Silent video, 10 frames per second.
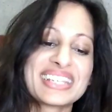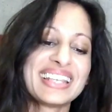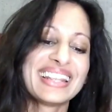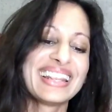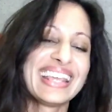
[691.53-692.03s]
to
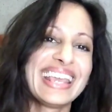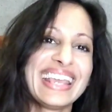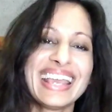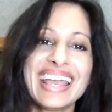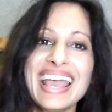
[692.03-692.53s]
the,
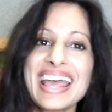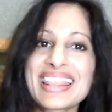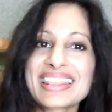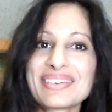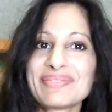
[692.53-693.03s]

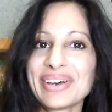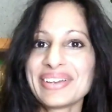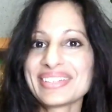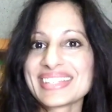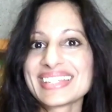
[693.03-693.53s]
the
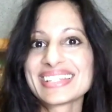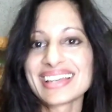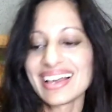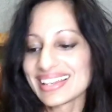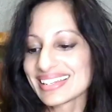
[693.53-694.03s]
most
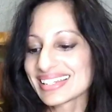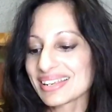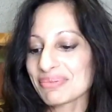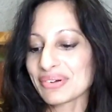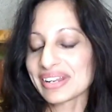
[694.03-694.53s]
dud
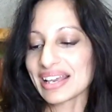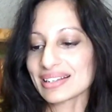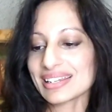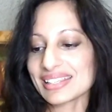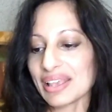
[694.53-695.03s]

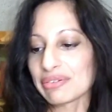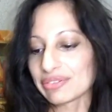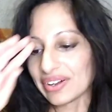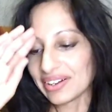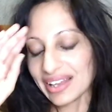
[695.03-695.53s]
product so
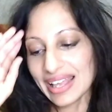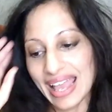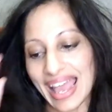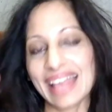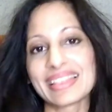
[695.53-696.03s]
far,
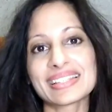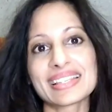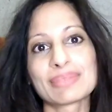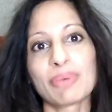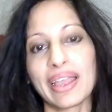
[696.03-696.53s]
and this
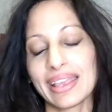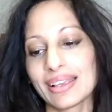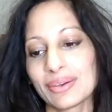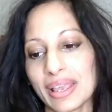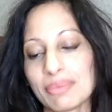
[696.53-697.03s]
is my
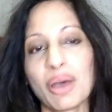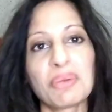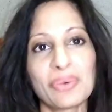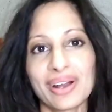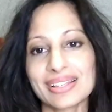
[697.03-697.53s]
in my
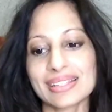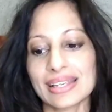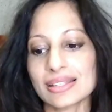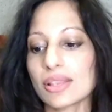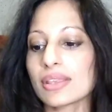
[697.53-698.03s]
worst
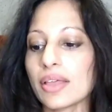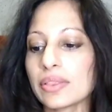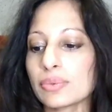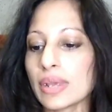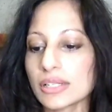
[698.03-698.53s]
list. So the other
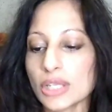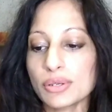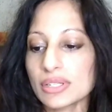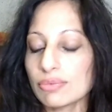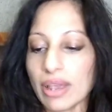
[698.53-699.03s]
three I
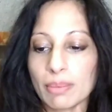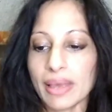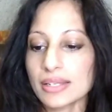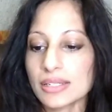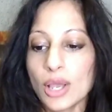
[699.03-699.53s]
totally
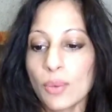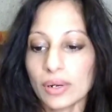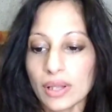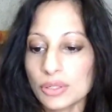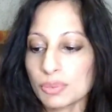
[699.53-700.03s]
recommend
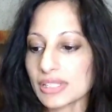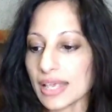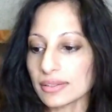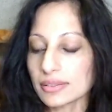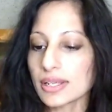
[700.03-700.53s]

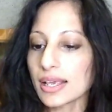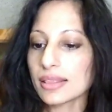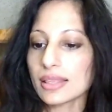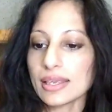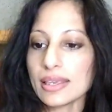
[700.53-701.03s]
100%.
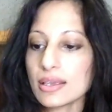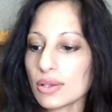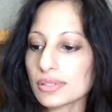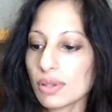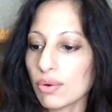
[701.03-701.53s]
The
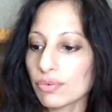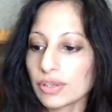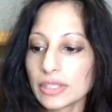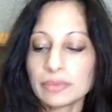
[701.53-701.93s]
EcoSolve